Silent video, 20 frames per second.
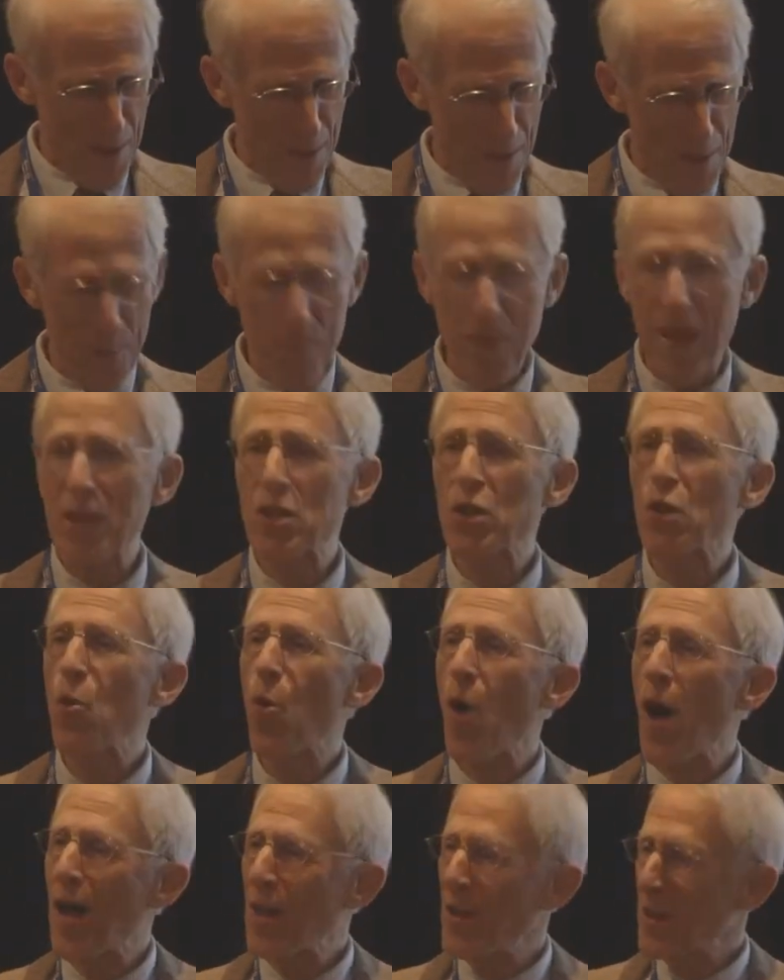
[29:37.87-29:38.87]
the best
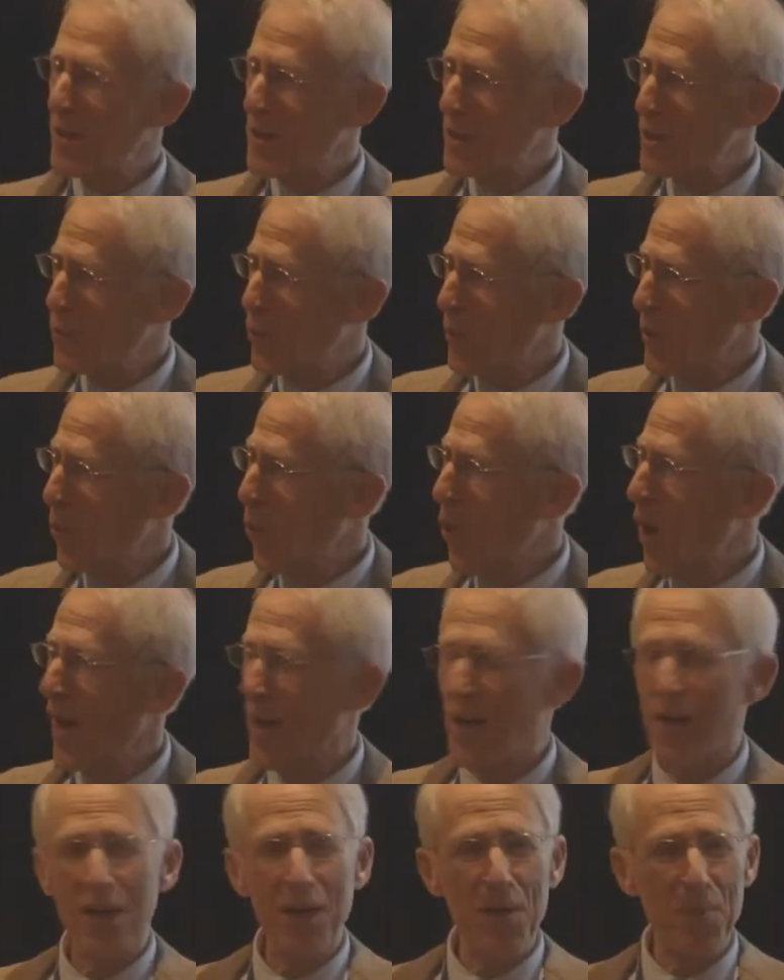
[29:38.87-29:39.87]
qualities we
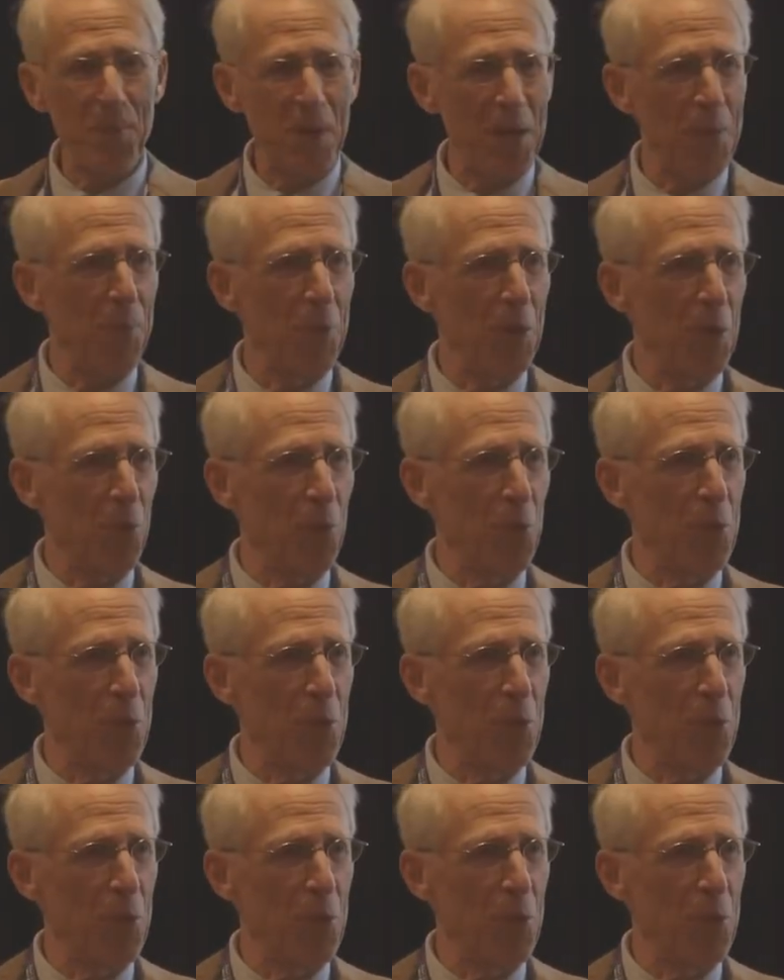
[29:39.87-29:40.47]
wanted in people